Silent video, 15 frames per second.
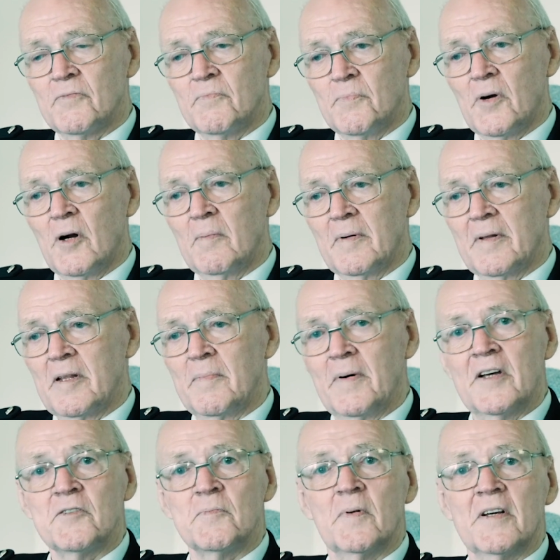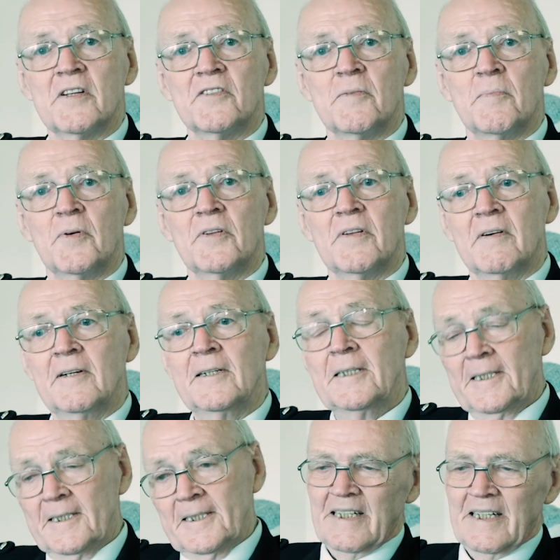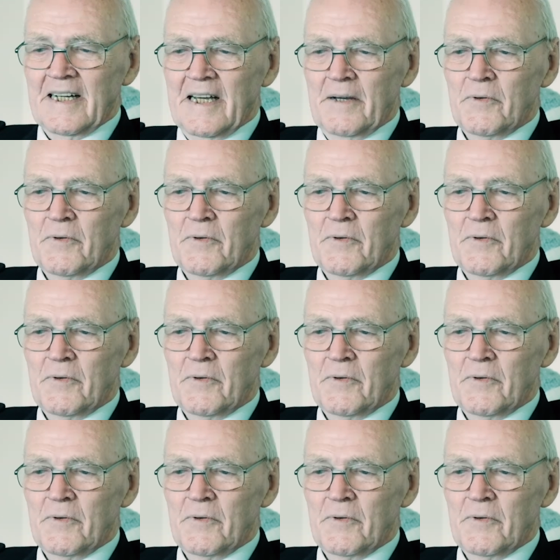probably the best place to put it. He